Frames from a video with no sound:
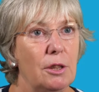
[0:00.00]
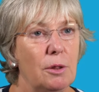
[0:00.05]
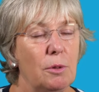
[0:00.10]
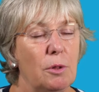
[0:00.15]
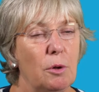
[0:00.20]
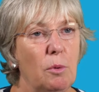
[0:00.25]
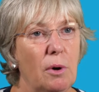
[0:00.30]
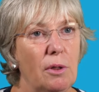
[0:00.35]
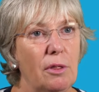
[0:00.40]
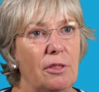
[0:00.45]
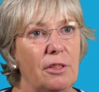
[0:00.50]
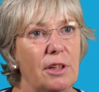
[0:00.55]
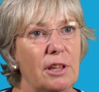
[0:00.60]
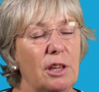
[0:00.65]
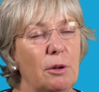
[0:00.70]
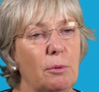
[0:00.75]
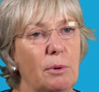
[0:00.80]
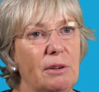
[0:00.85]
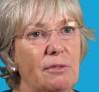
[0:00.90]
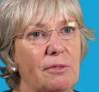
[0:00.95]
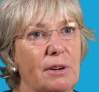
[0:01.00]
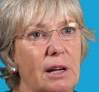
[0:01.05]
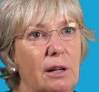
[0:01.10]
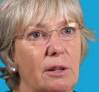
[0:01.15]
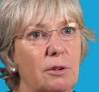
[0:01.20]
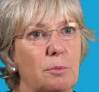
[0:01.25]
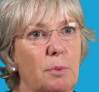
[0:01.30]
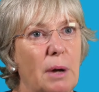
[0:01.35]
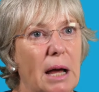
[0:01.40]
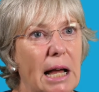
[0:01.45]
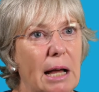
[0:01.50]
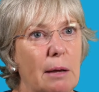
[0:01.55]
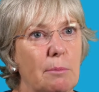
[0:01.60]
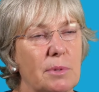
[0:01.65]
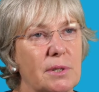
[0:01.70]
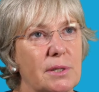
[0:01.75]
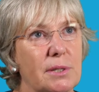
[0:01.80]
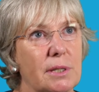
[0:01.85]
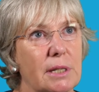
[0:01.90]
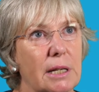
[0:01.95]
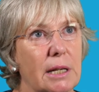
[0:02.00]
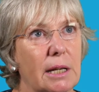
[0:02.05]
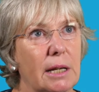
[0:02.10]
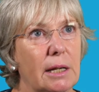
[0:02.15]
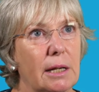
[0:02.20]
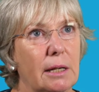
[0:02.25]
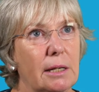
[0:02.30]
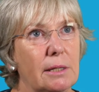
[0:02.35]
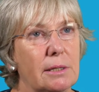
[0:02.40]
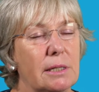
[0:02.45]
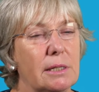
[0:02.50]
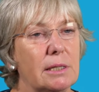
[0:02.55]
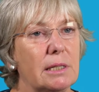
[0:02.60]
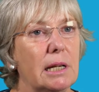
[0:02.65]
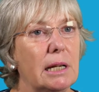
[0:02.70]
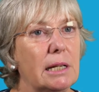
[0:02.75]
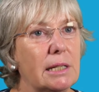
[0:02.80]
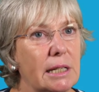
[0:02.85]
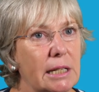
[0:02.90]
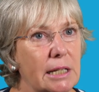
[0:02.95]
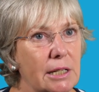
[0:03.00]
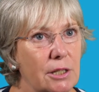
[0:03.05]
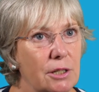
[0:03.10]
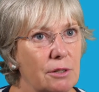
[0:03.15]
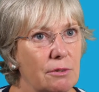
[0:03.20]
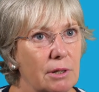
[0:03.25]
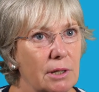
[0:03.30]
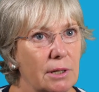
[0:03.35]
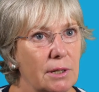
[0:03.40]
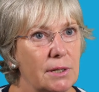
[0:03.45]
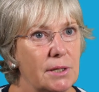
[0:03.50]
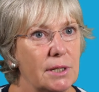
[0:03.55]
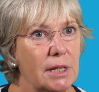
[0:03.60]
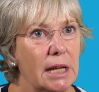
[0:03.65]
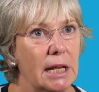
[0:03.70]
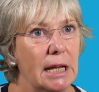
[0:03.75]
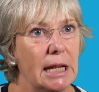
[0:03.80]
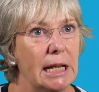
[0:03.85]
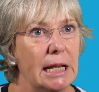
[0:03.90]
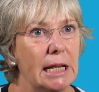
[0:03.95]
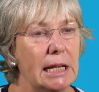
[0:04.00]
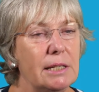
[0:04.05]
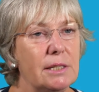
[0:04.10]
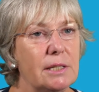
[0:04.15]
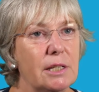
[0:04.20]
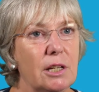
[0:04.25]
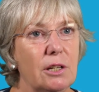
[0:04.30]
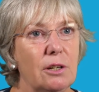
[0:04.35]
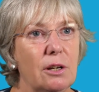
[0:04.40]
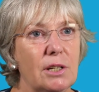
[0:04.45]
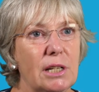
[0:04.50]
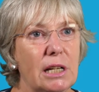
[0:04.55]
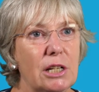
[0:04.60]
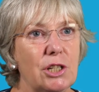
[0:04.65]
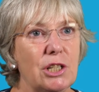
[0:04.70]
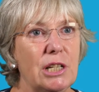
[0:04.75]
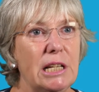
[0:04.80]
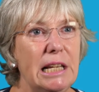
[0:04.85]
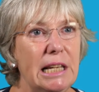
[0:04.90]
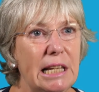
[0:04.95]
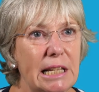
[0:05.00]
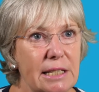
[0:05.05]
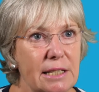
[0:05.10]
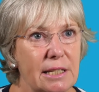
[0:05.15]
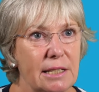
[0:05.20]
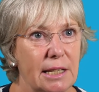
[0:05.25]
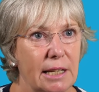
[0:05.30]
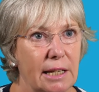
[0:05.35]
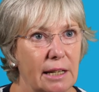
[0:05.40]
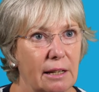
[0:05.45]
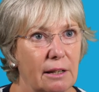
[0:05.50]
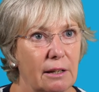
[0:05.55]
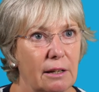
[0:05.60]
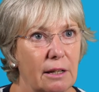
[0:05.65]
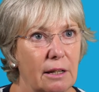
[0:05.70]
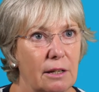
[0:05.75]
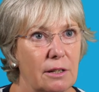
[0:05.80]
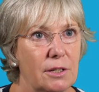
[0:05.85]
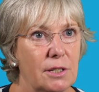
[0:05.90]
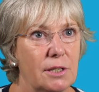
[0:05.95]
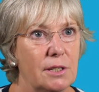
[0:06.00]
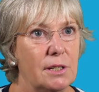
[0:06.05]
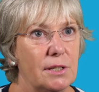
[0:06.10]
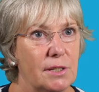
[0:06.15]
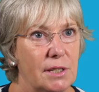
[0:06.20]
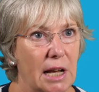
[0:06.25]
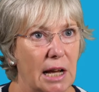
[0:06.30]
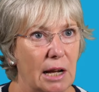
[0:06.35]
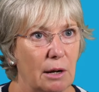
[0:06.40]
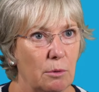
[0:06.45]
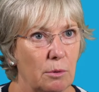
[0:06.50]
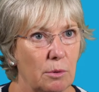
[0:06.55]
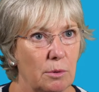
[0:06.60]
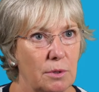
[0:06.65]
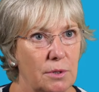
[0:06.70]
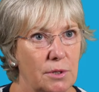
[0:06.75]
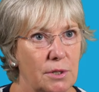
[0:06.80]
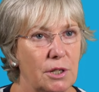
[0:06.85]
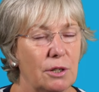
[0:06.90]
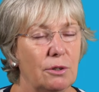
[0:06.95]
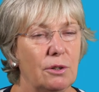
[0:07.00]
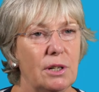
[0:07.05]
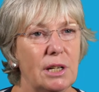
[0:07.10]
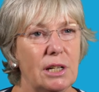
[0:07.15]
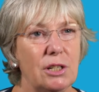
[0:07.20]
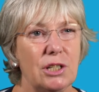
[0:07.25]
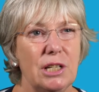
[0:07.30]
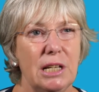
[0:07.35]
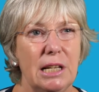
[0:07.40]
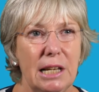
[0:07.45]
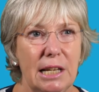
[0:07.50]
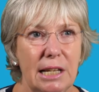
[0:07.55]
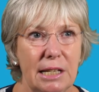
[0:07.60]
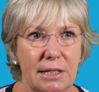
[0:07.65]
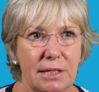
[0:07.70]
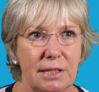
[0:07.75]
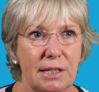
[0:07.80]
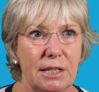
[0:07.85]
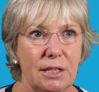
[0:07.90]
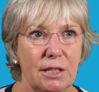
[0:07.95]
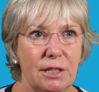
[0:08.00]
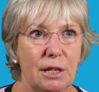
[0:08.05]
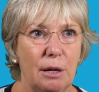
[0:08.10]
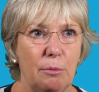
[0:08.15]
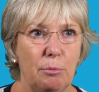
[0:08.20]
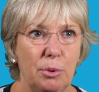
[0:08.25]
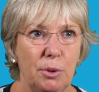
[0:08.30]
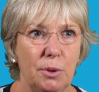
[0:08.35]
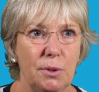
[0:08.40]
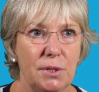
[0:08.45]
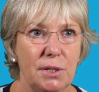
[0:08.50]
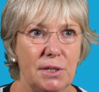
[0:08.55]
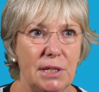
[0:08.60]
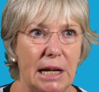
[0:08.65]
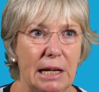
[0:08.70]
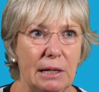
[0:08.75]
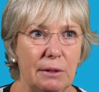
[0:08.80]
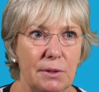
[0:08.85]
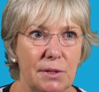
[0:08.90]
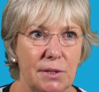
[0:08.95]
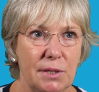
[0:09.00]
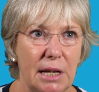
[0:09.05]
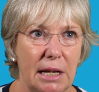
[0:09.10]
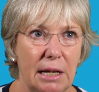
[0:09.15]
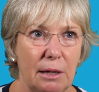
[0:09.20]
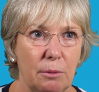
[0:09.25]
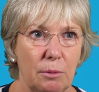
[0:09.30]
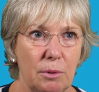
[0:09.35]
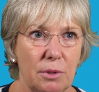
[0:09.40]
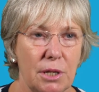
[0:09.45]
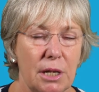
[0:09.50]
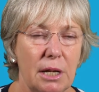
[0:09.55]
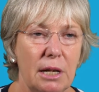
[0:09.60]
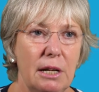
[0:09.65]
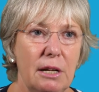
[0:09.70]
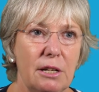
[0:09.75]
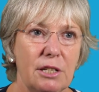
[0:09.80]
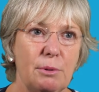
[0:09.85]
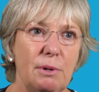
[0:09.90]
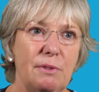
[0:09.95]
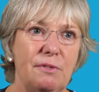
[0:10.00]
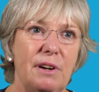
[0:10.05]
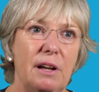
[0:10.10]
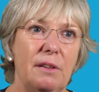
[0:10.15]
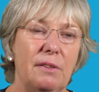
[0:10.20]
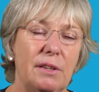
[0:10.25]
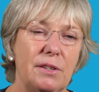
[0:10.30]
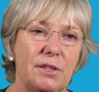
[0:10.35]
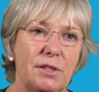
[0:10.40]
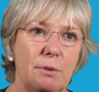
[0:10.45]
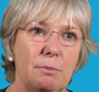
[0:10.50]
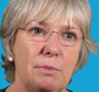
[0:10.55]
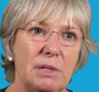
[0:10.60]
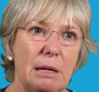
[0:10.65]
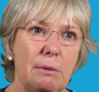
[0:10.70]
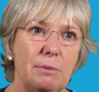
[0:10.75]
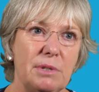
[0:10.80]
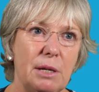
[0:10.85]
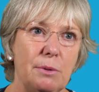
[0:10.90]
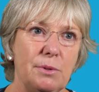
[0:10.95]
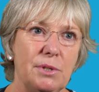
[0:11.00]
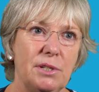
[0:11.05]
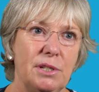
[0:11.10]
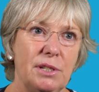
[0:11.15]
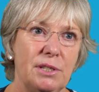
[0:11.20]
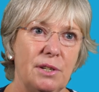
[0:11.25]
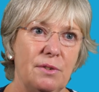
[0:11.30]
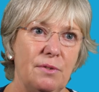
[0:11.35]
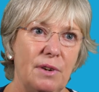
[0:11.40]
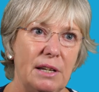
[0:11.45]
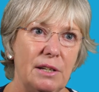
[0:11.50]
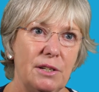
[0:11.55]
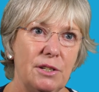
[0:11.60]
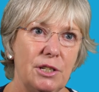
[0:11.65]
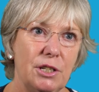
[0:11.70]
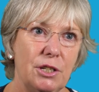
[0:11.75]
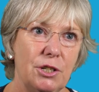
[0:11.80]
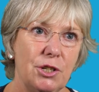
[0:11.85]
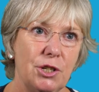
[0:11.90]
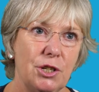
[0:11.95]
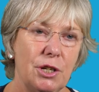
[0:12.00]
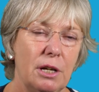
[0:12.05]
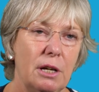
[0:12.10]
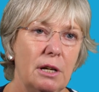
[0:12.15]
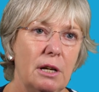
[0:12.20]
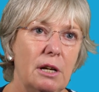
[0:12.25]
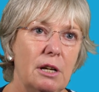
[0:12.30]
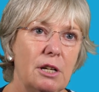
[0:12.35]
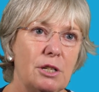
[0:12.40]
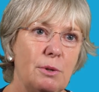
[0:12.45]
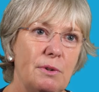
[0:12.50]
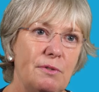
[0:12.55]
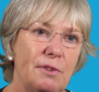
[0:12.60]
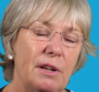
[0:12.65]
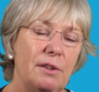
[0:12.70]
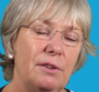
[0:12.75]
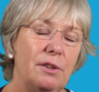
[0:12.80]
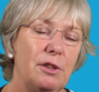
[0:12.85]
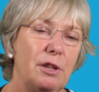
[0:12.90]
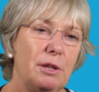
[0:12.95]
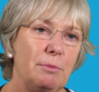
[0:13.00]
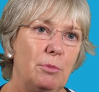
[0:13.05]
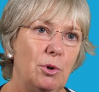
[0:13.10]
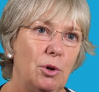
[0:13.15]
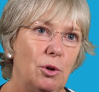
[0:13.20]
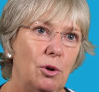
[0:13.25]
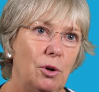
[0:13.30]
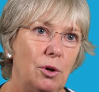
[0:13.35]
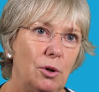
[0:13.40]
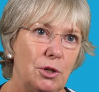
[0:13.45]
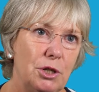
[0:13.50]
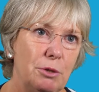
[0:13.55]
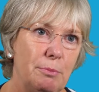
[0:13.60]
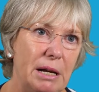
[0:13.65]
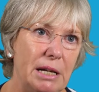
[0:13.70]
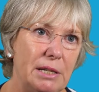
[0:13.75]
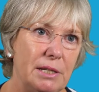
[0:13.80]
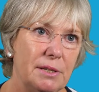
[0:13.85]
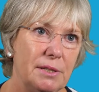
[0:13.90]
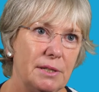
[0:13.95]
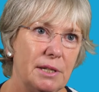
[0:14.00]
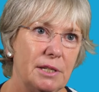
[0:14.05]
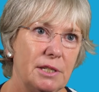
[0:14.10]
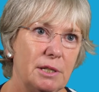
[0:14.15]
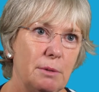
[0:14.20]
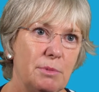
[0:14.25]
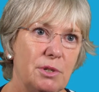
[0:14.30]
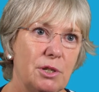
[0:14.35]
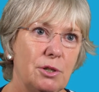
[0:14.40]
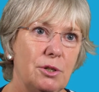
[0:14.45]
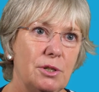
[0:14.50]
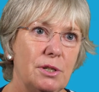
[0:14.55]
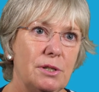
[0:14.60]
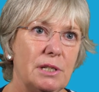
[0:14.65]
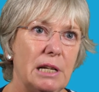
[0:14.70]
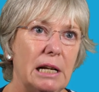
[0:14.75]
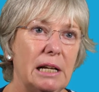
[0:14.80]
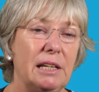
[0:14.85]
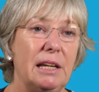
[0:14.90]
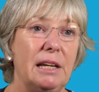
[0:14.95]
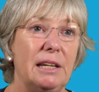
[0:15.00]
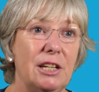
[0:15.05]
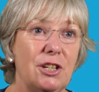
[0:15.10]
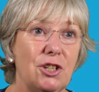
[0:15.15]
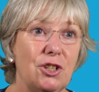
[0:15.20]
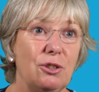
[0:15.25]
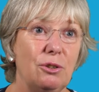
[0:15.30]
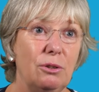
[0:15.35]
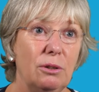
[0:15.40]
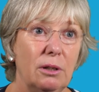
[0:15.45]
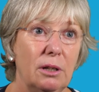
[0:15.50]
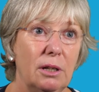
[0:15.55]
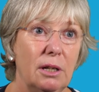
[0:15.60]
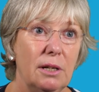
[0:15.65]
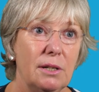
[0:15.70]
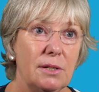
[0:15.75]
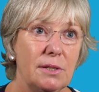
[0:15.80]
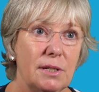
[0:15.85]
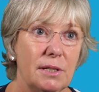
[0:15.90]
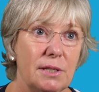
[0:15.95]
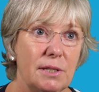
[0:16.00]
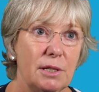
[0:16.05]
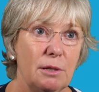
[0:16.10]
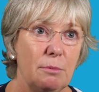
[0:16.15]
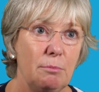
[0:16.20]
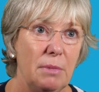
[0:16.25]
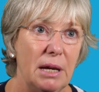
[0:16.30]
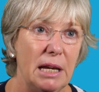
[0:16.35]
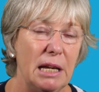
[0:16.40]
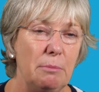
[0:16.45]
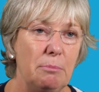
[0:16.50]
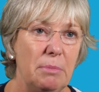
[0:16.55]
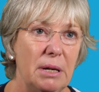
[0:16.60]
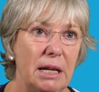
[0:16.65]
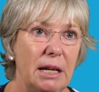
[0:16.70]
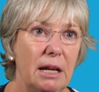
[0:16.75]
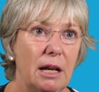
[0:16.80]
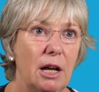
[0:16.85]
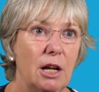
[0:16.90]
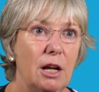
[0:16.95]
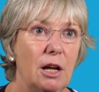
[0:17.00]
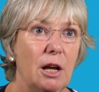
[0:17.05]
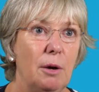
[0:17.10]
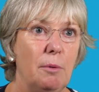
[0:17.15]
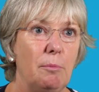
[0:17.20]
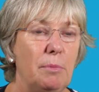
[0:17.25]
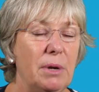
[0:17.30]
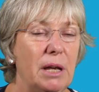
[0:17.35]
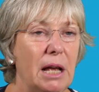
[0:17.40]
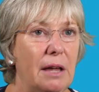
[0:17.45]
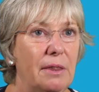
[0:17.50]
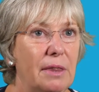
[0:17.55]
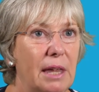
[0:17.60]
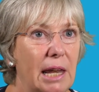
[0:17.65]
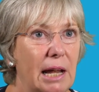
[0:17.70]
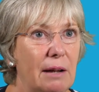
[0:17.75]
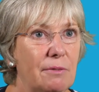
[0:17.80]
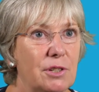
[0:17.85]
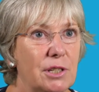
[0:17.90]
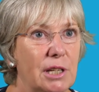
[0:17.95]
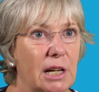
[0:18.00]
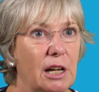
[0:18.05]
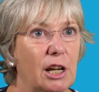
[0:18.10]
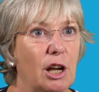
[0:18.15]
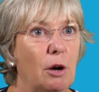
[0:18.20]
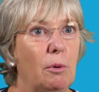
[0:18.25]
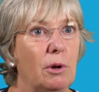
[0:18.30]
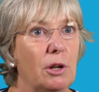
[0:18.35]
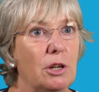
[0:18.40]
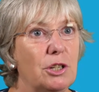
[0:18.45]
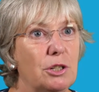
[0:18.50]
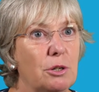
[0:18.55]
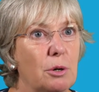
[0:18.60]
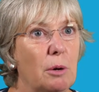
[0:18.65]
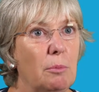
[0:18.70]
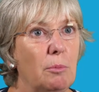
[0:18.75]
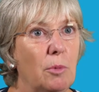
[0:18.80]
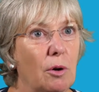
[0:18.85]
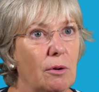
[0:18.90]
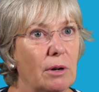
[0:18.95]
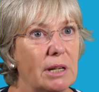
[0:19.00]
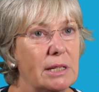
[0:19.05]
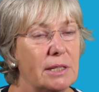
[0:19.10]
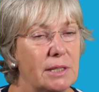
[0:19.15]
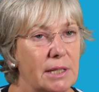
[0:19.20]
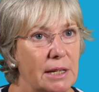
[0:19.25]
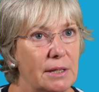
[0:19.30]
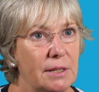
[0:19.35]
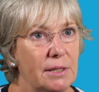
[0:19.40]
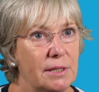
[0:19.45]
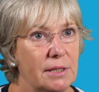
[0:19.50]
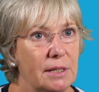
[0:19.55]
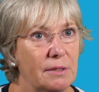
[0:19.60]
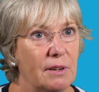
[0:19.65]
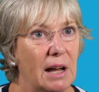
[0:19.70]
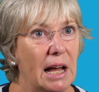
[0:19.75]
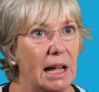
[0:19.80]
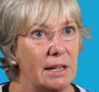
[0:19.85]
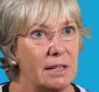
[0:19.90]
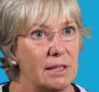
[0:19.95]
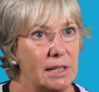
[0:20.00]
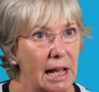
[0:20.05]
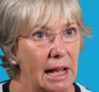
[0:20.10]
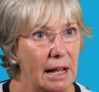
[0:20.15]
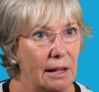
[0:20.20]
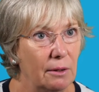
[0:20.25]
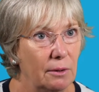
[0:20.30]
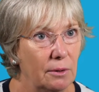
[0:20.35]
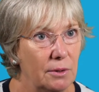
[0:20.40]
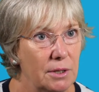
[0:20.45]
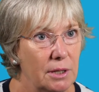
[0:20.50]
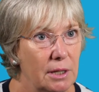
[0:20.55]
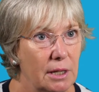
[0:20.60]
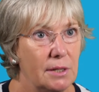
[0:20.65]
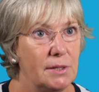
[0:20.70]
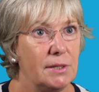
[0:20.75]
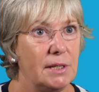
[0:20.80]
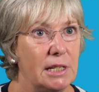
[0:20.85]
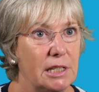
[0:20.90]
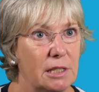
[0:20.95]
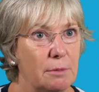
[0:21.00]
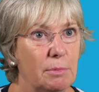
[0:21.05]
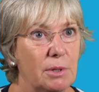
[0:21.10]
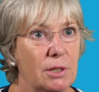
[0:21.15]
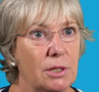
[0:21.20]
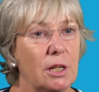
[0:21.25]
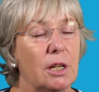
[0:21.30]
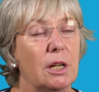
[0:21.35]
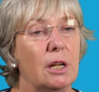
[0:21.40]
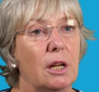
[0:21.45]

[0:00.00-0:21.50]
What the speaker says: The one thing that we felt perhaps is a slight hindrance is that you're not actually listening to the sounds. So you're not actually listening to that pulsatile sound. So we felt that sometimes that's a disadvantage. So we felt that the more automated systems are good as like an initial system maybe, and then after that go on and do a more extensive handheld assessment,